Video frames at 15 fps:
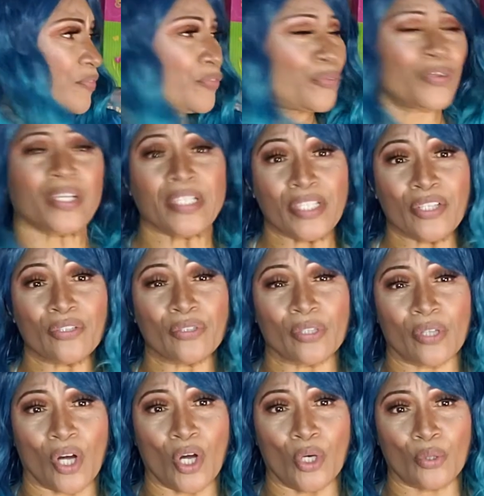
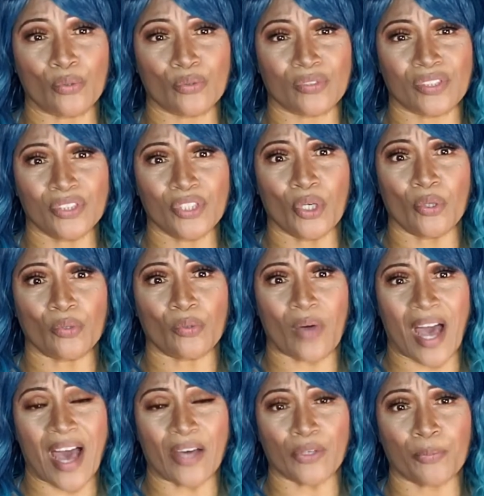3-year-olds know
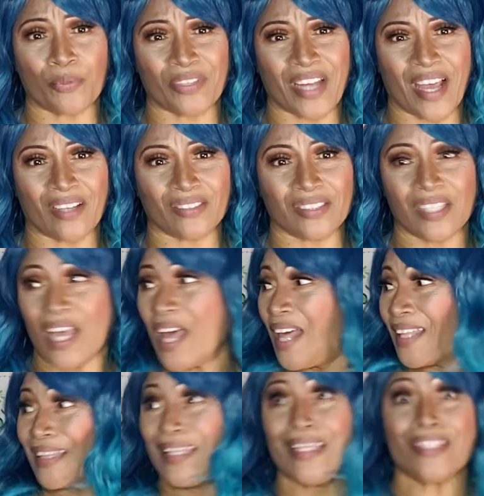how to pronounce.
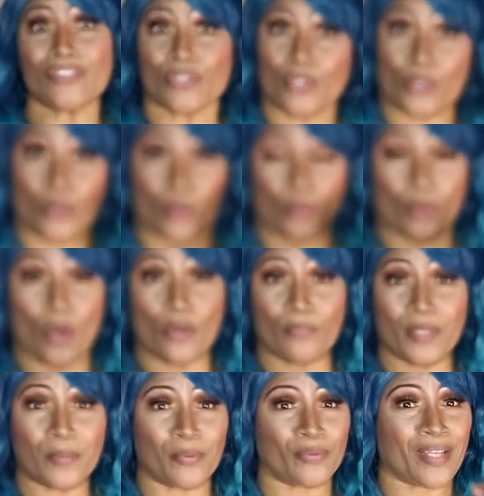These are grown
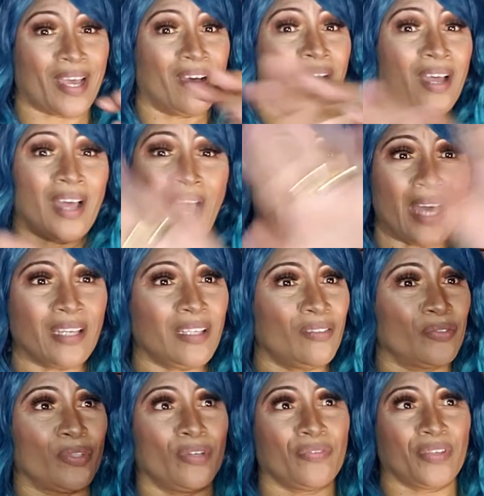people. Now, I
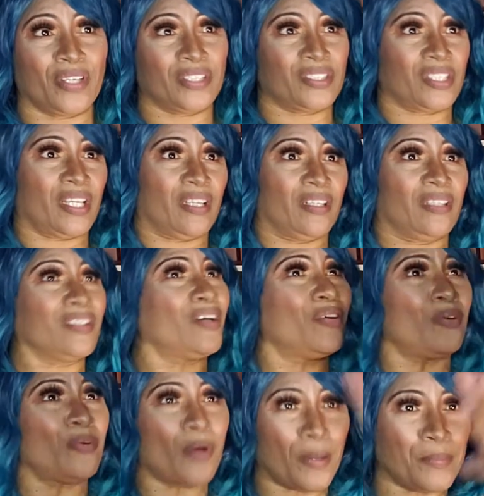don't know if they're educated.
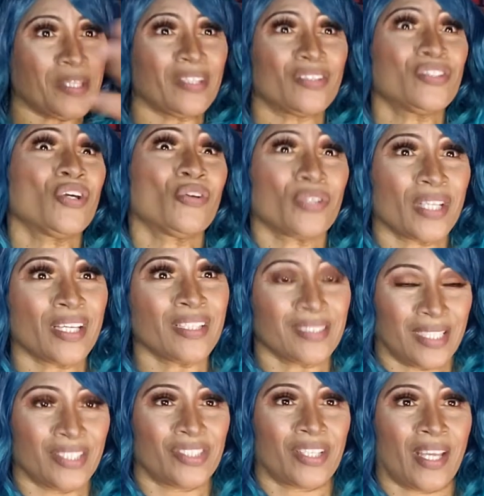No, I mean, the attorney is
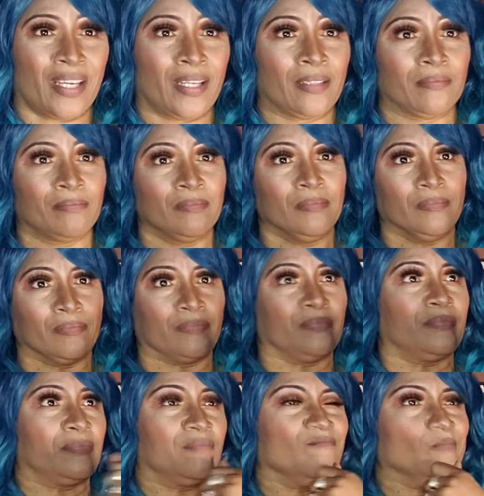educated.
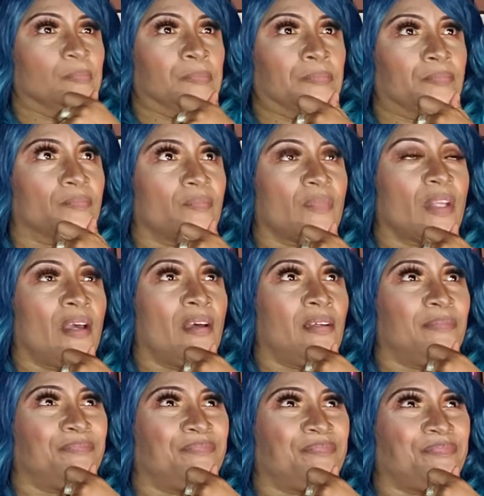
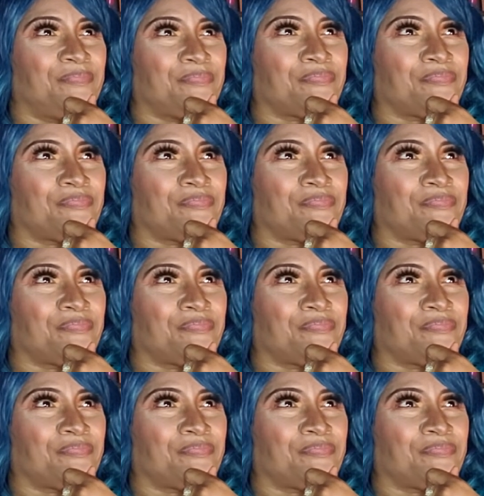I